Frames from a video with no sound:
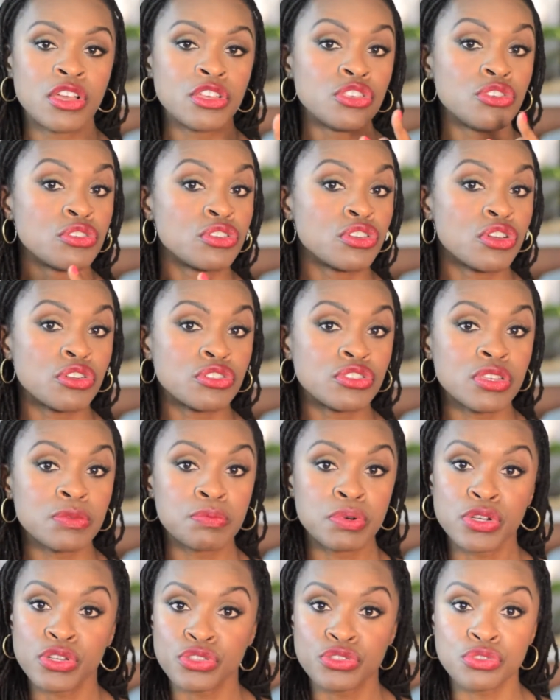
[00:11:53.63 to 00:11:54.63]
You can go to
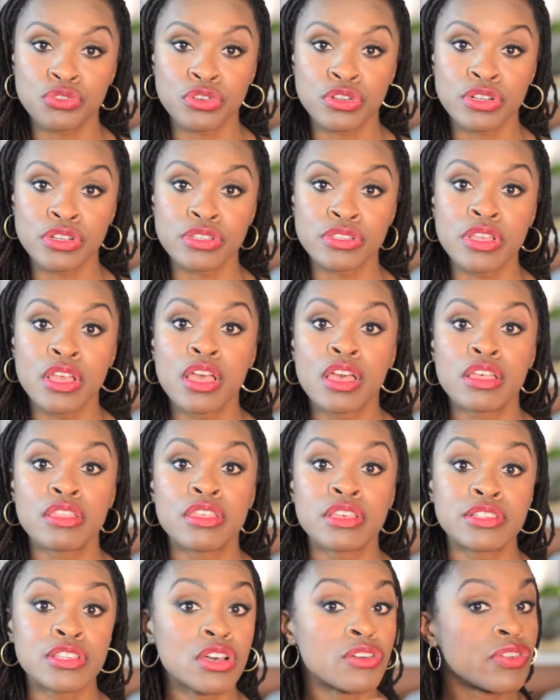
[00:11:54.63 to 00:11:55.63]
bookstores.
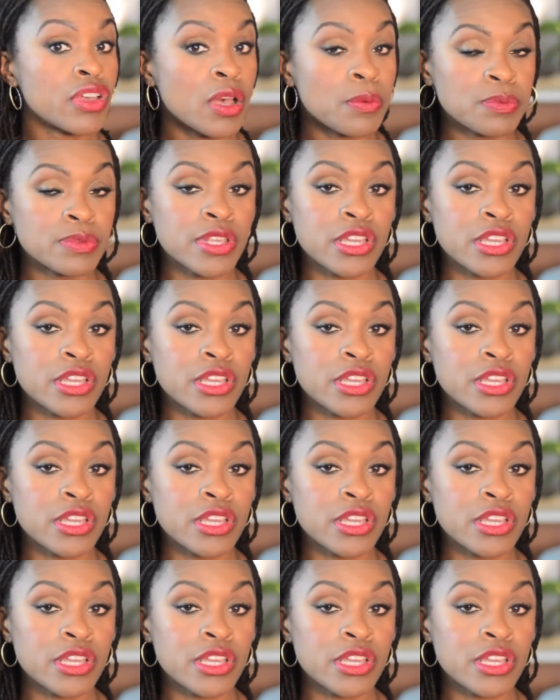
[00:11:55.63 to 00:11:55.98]
The self-help